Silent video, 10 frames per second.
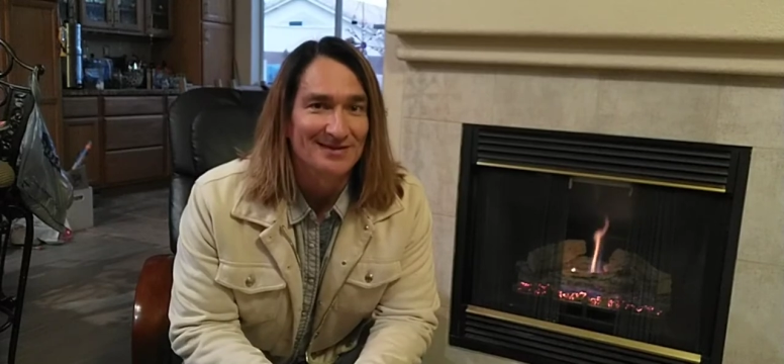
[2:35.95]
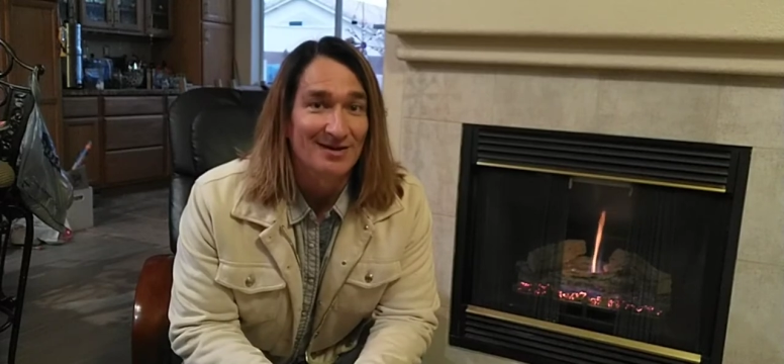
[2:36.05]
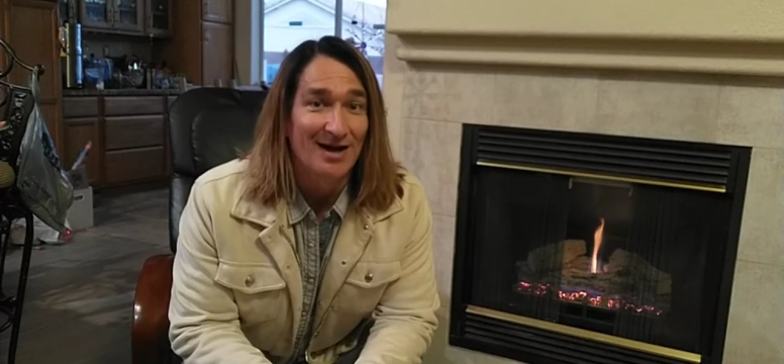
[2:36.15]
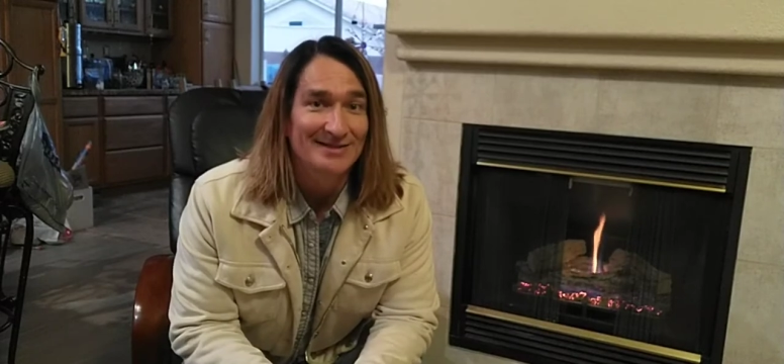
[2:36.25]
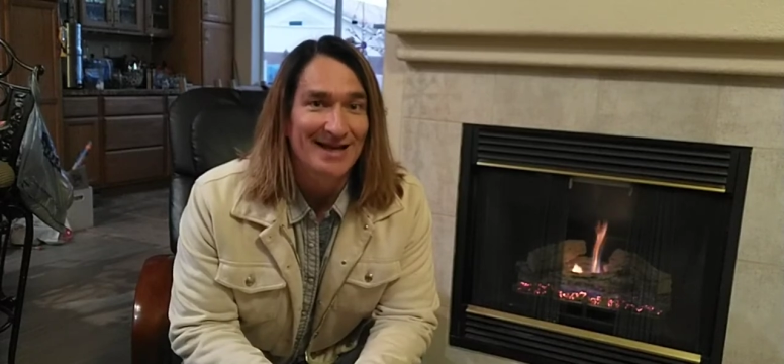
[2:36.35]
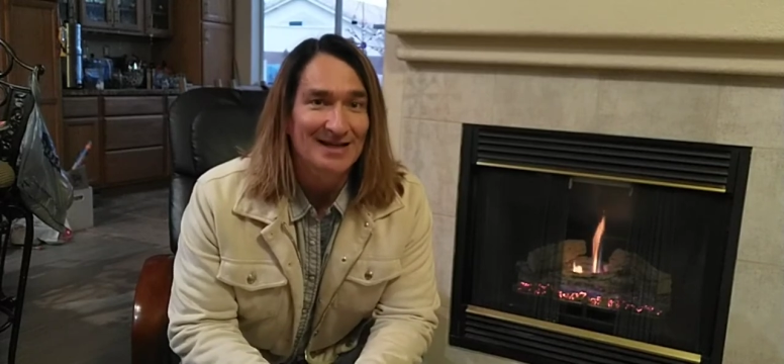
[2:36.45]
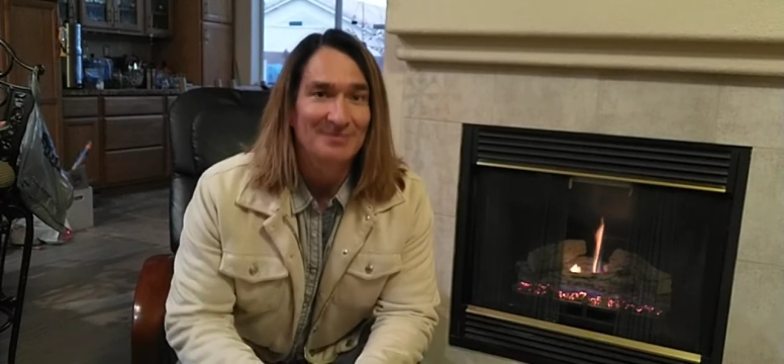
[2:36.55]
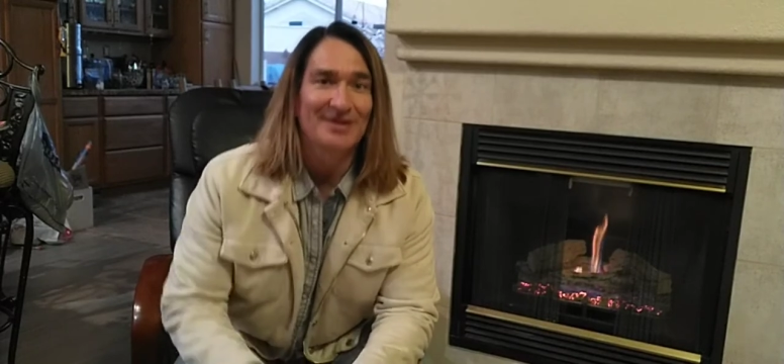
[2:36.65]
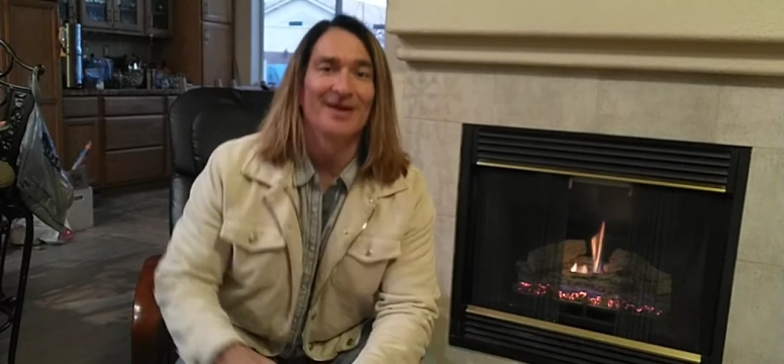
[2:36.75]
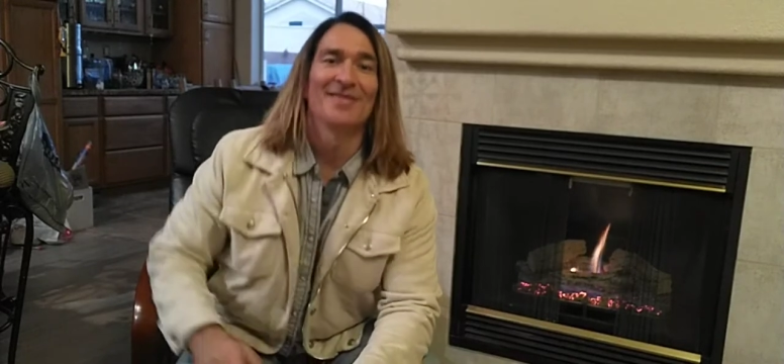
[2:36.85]
Contact
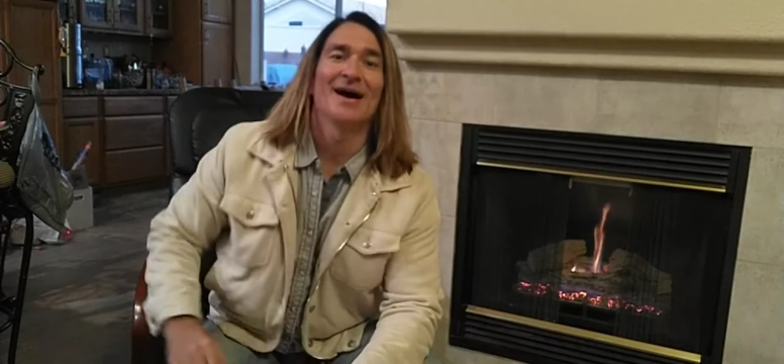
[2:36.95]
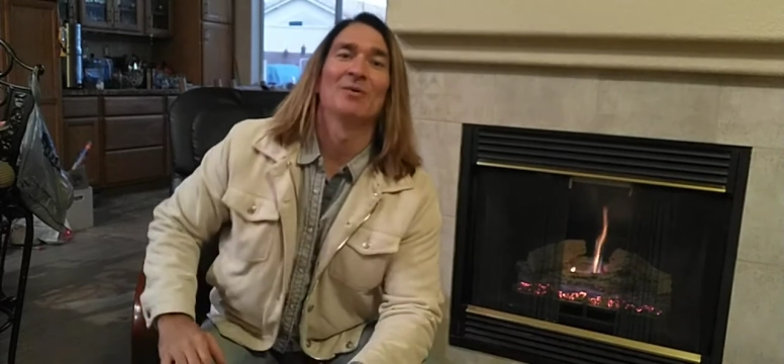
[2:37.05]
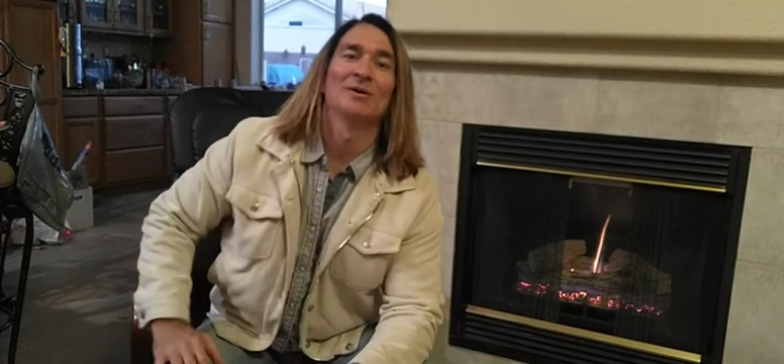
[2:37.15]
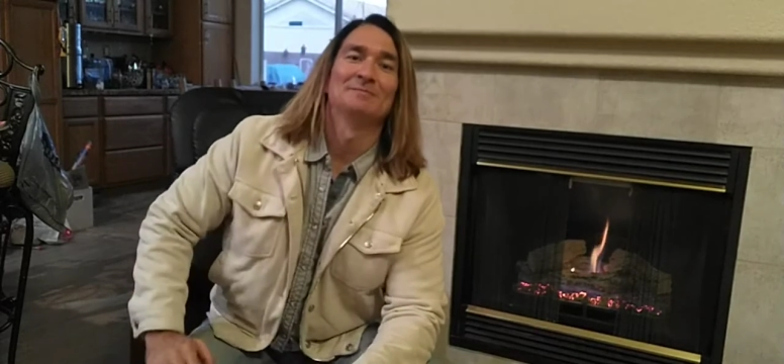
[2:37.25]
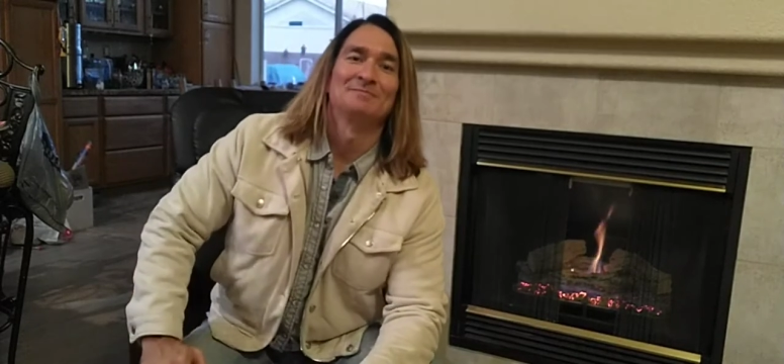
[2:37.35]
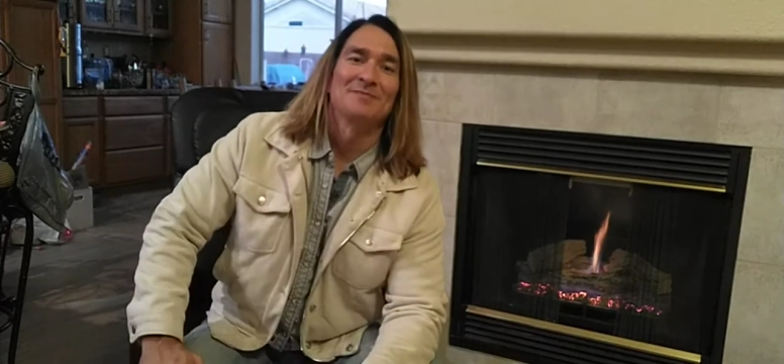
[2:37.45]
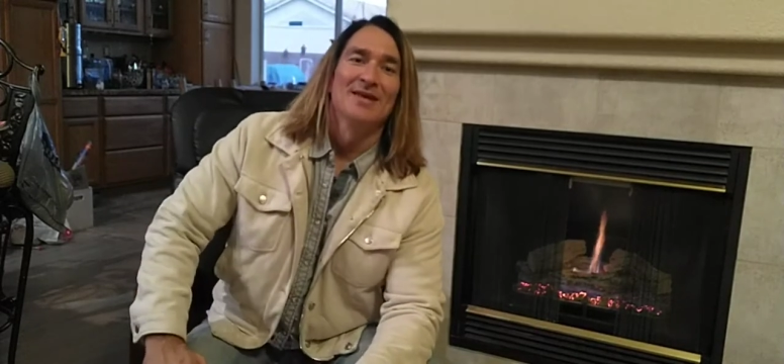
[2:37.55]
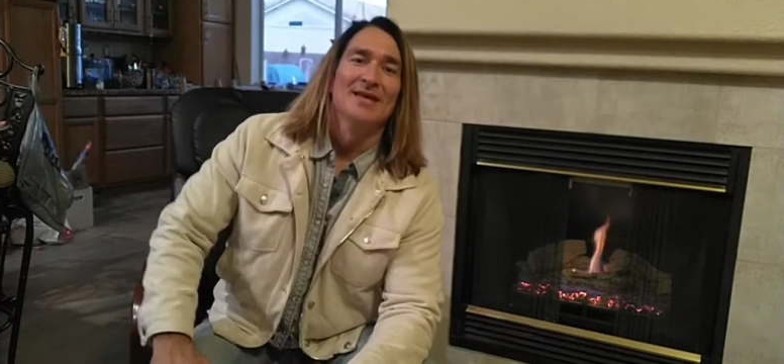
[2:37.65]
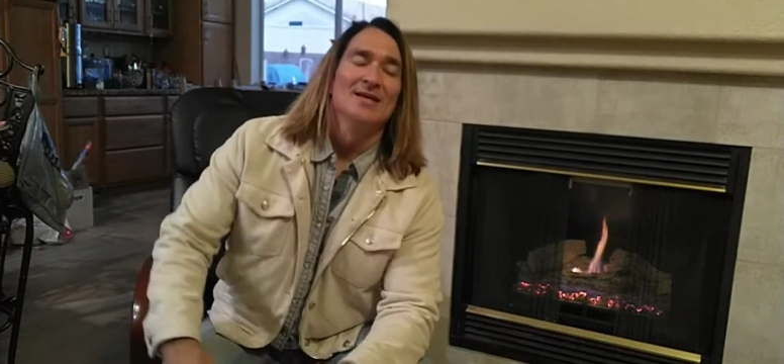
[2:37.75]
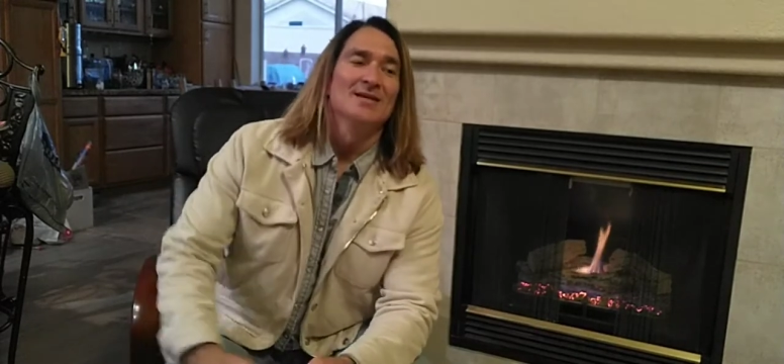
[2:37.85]
me on that one.
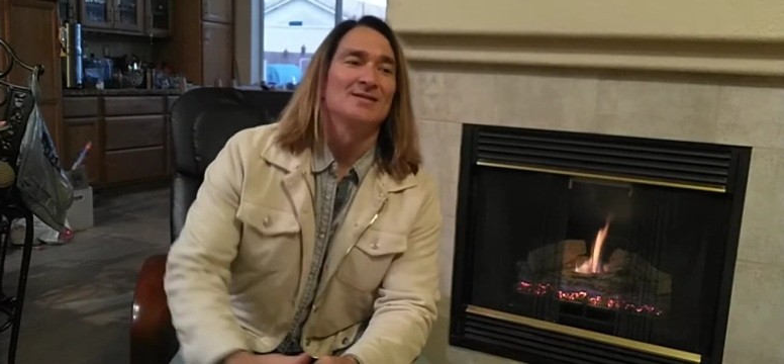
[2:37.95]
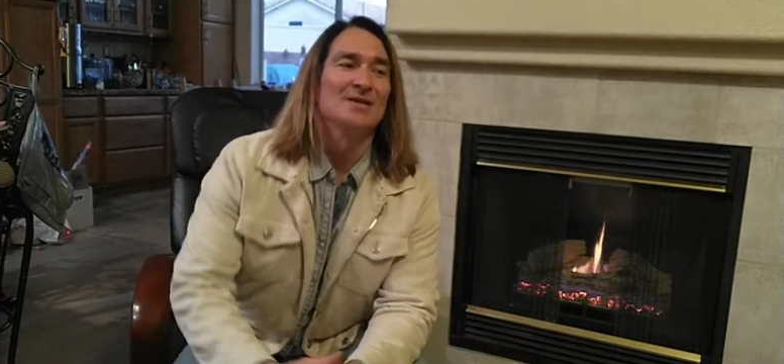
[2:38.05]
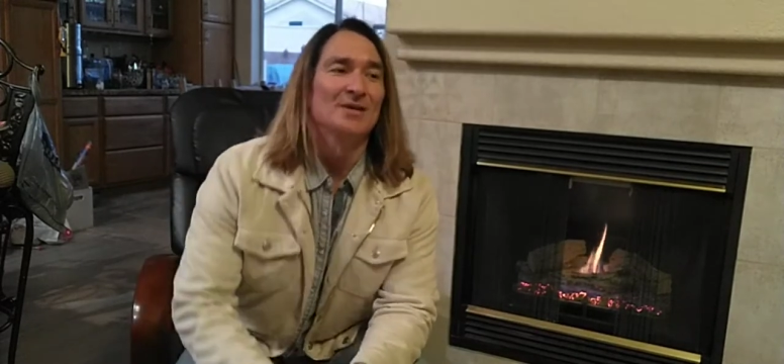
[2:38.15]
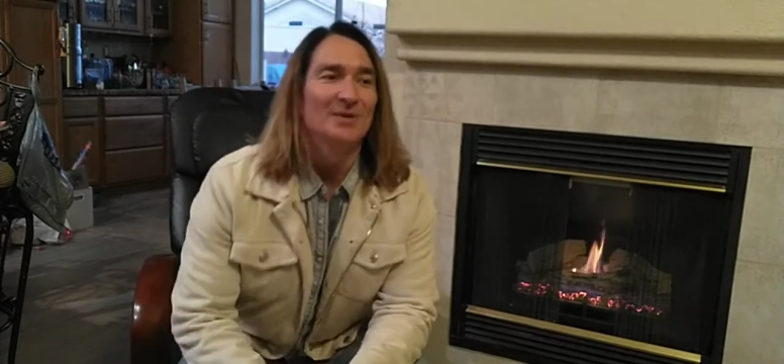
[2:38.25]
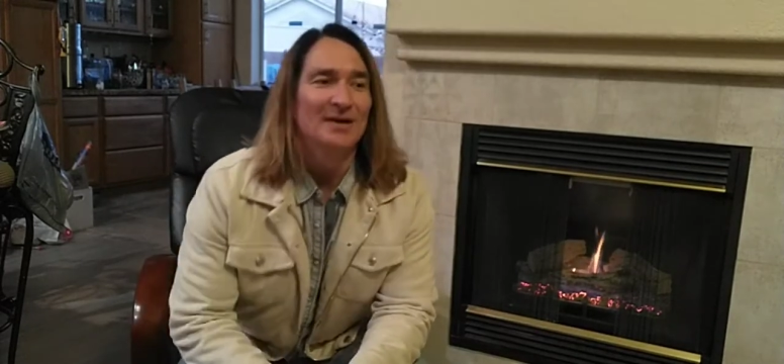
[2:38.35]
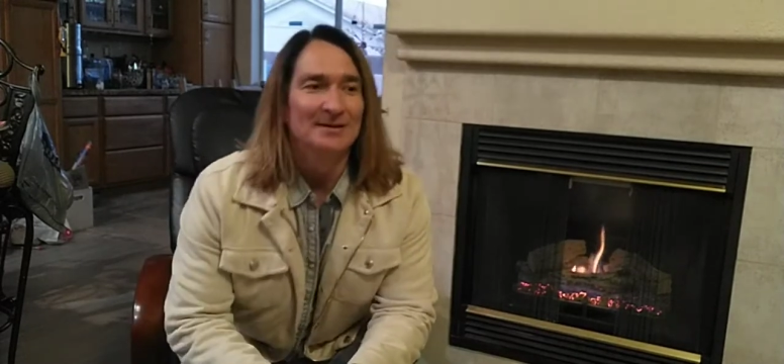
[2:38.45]
So